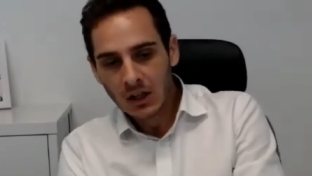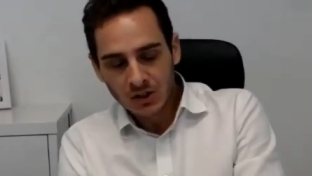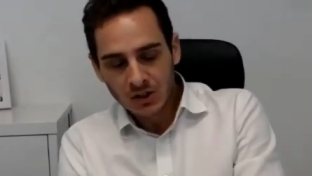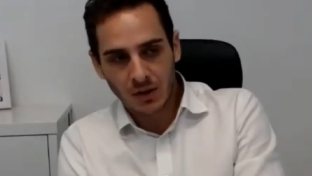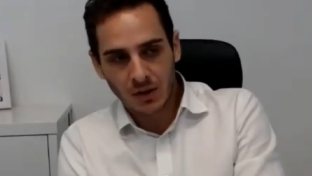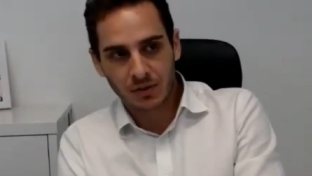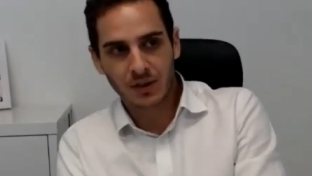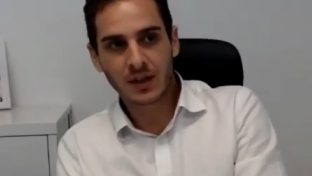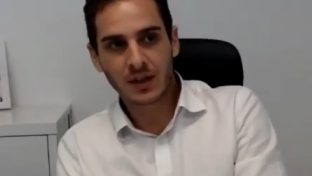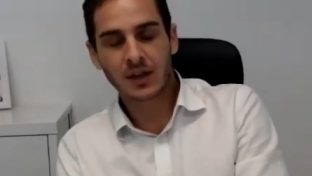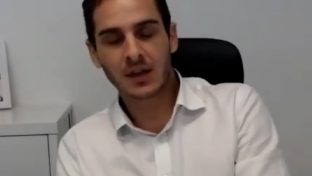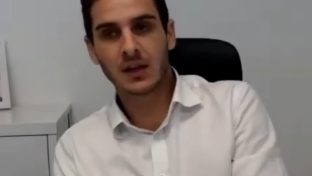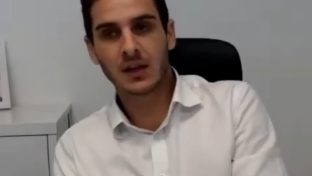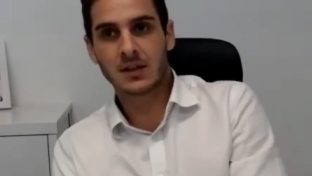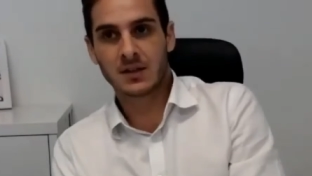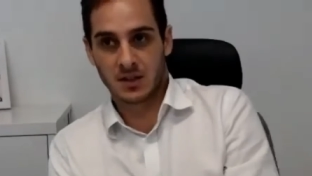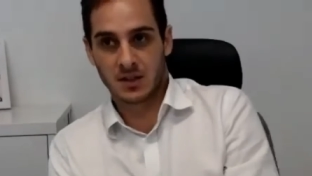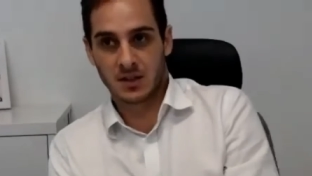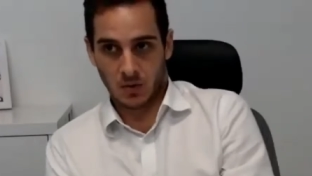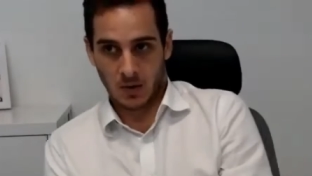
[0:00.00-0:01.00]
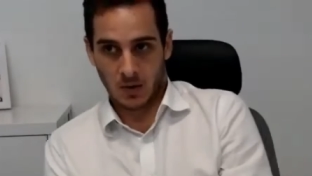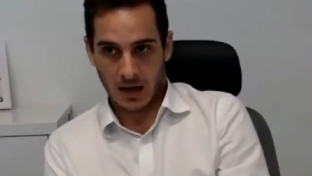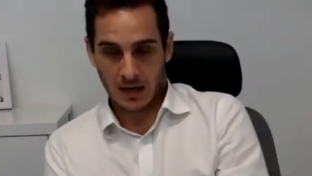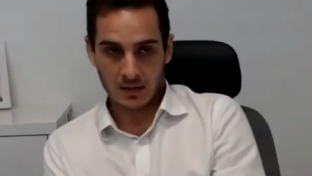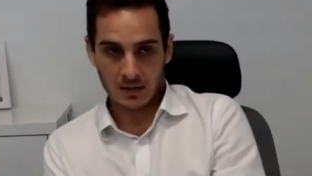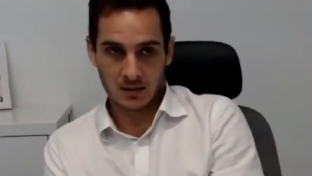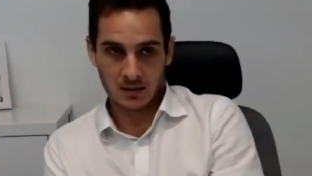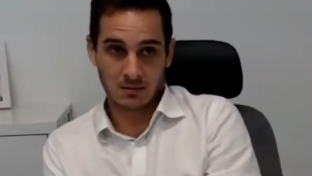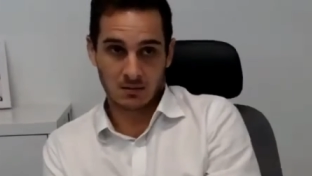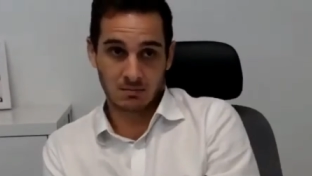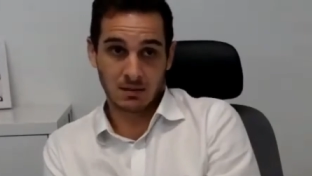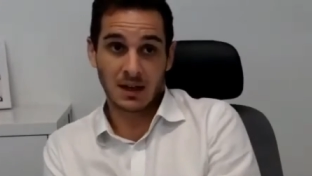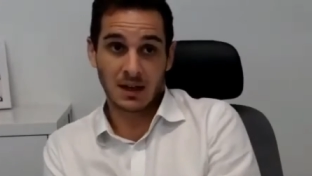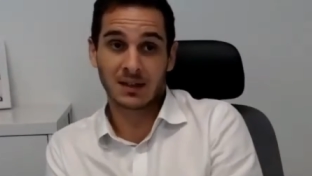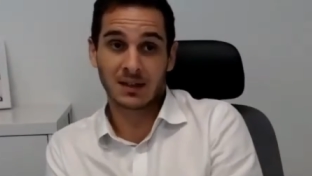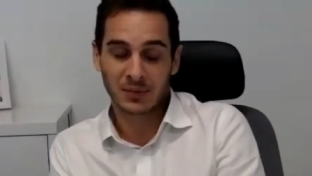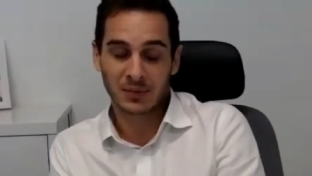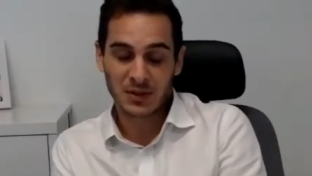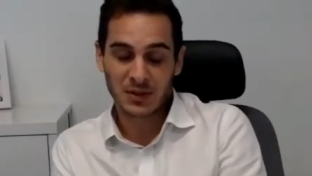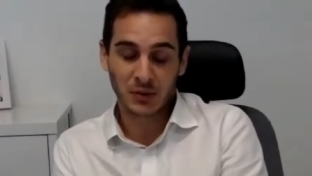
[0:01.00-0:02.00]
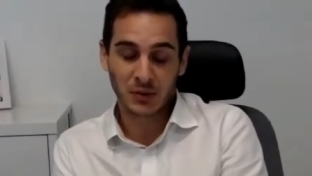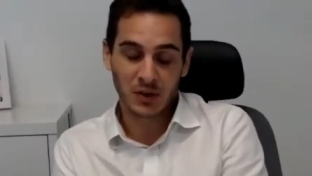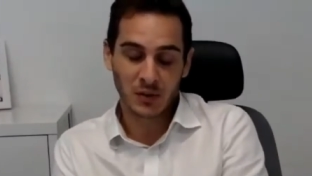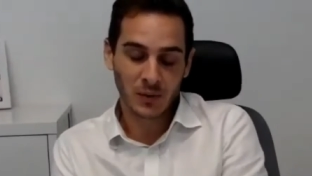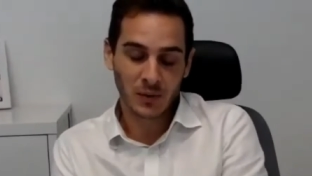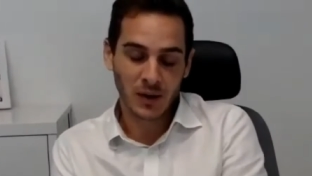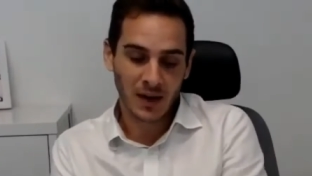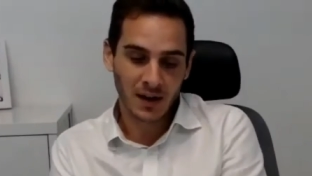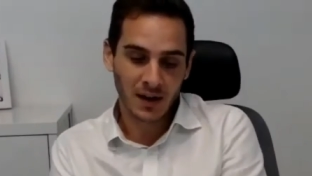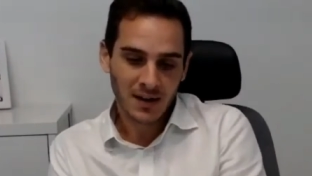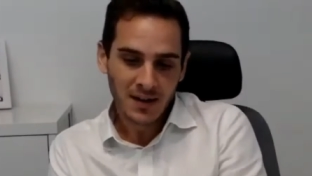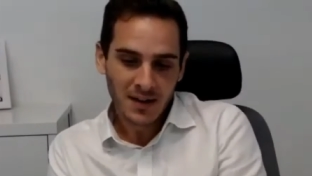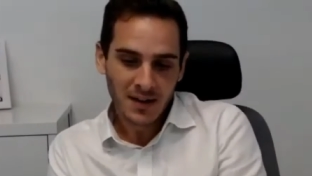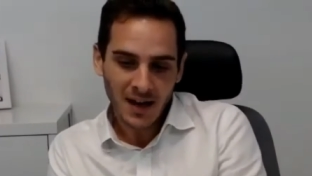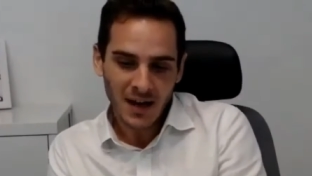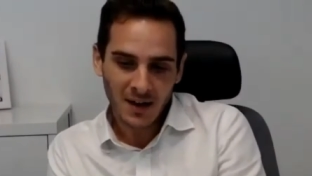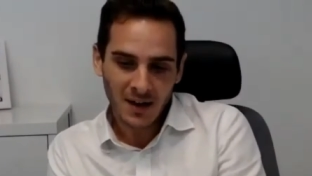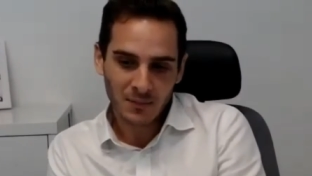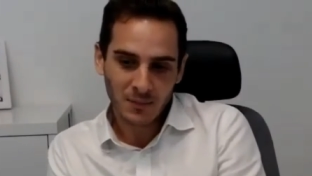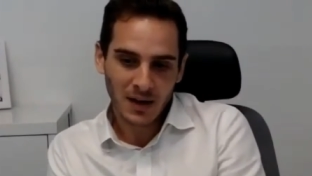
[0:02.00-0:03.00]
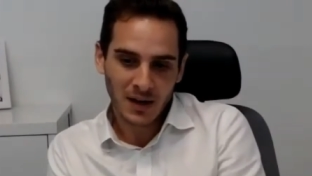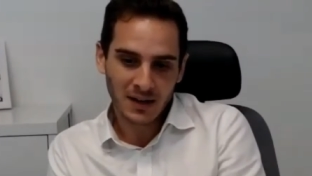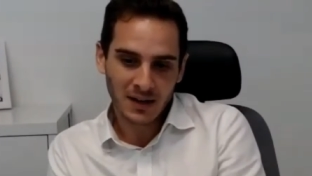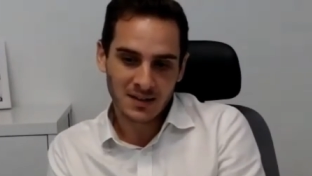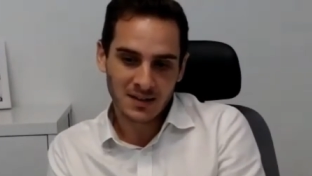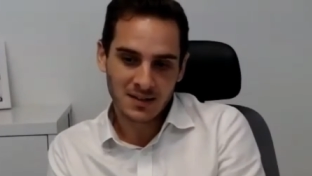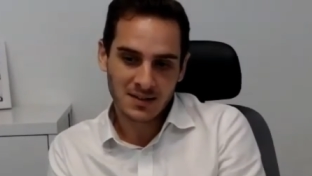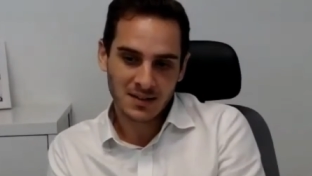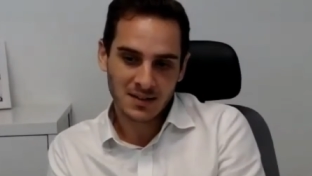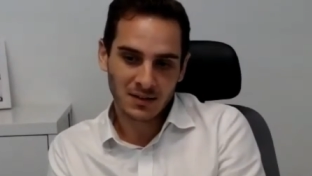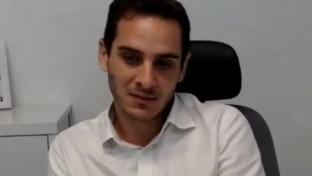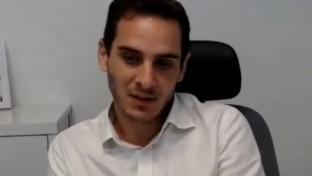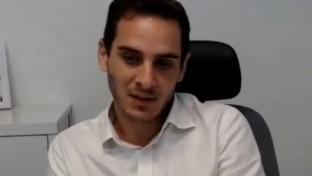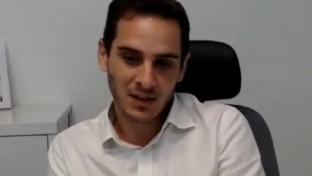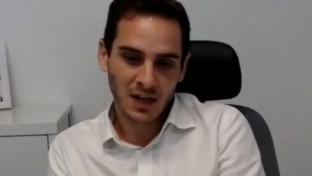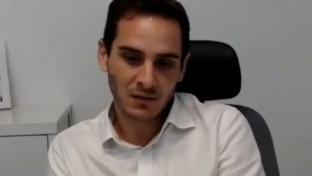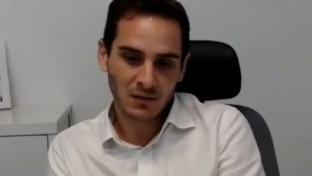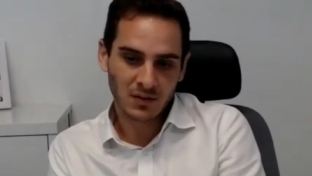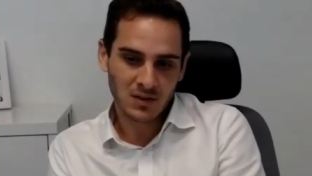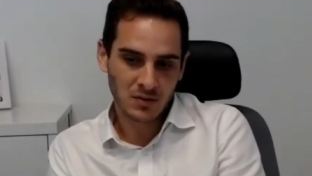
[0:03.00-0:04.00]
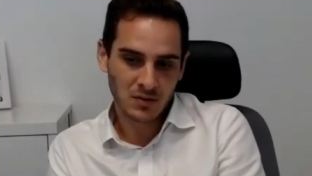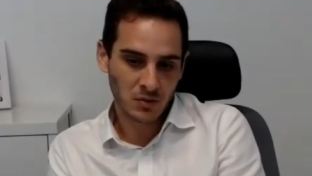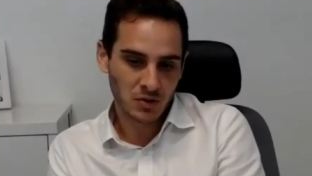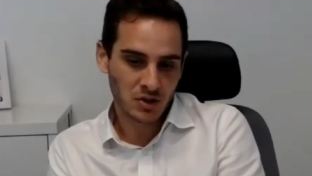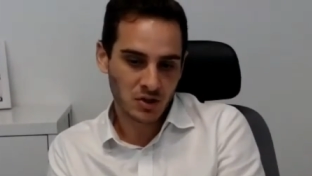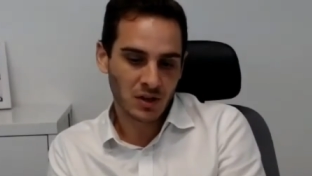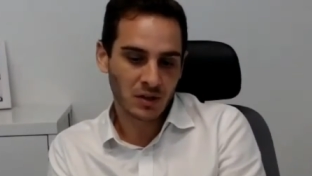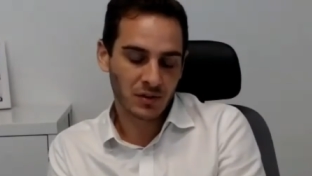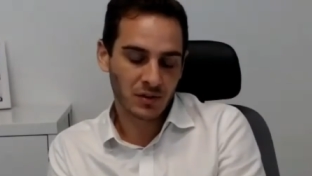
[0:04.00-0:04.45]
So I think it still has, we talk about markets running out of exhaustion.